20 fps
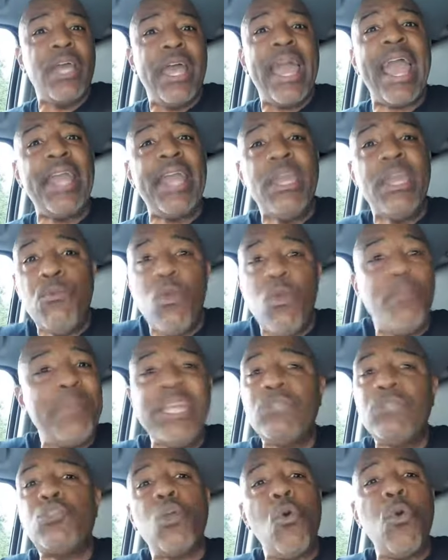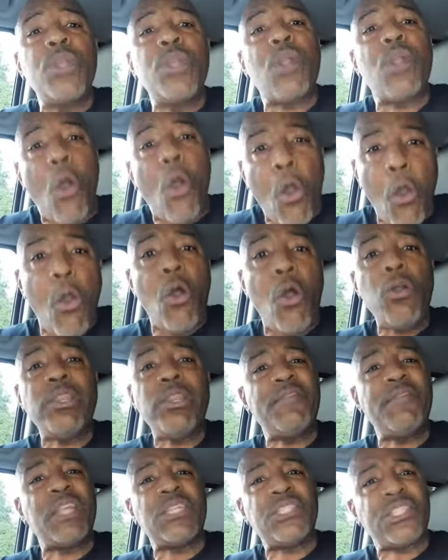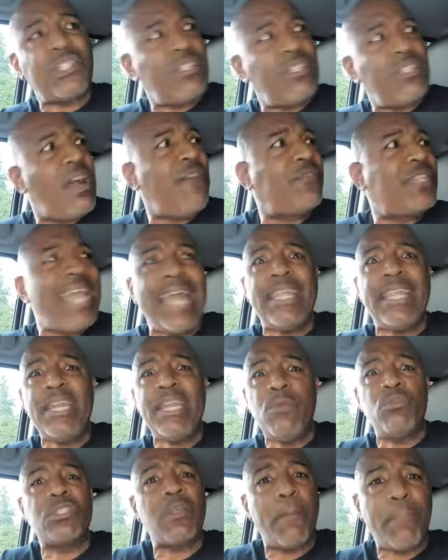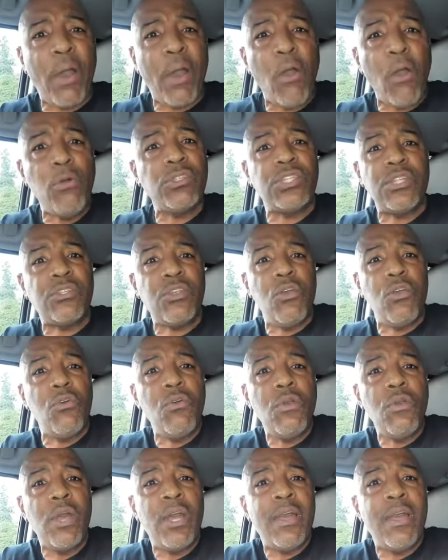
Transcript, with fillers: And he would be doing all of the stuff that he was supposed to do,